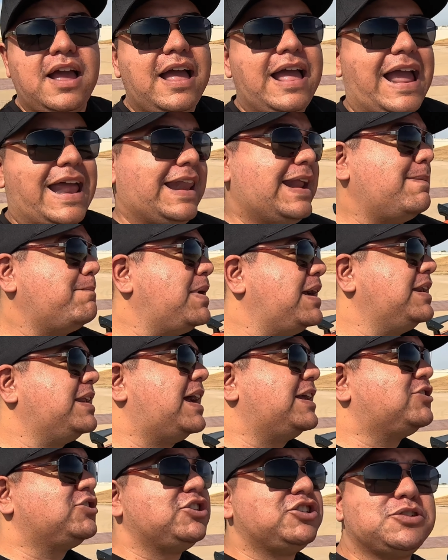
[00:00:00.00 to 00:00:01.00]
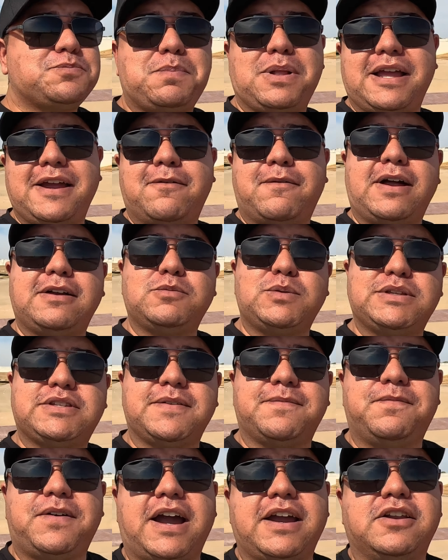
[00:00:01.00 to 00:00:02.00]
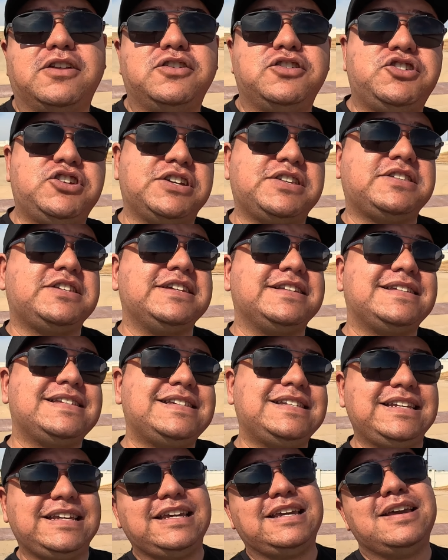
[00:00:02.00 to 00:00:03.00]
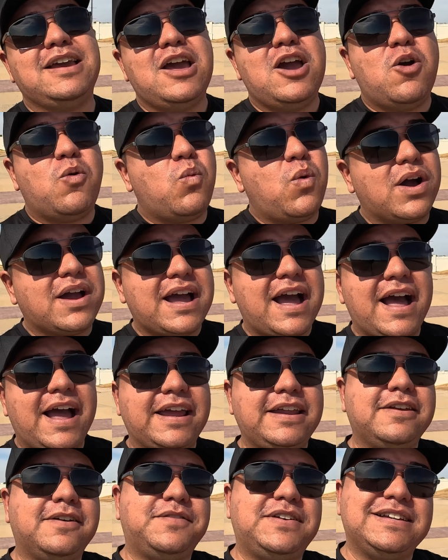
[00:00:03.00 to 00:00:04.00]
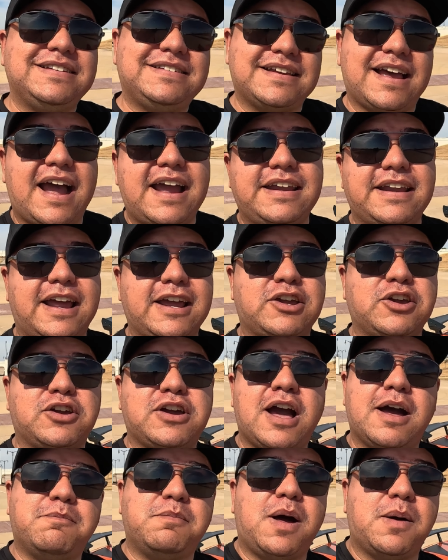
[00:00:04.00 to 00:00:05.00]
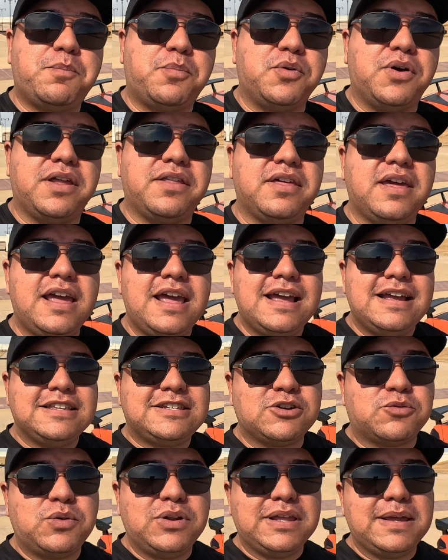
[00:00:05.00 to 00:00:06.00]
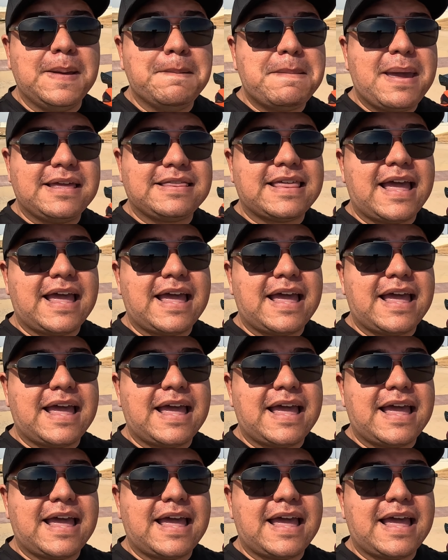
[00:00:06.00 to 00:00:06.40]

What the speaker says: And I might actually just play around with some vinyl just to see what kind of design I could come up with to really make